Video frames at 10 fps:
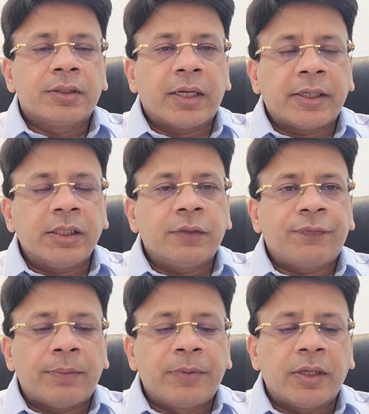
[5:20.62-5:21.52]

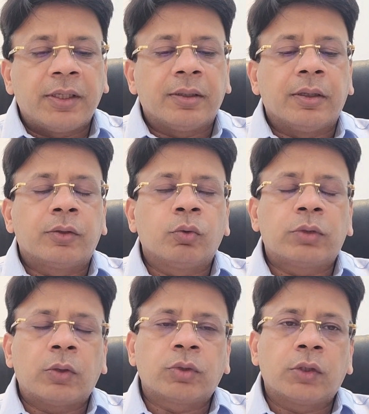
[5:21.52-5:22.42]
13th February
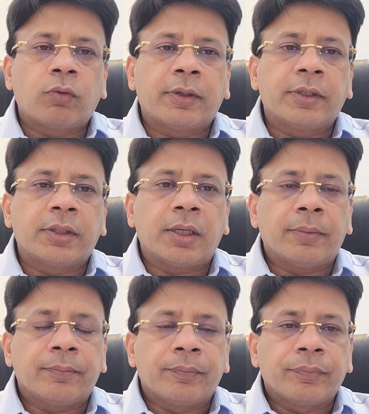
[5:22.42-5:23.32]
2023.
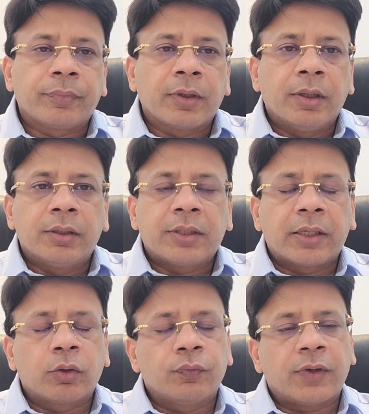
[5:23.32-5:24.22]

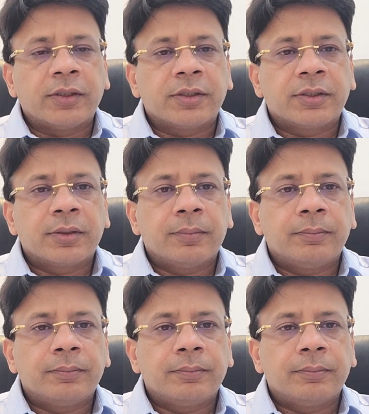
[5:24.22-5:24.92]
Thank you, friends.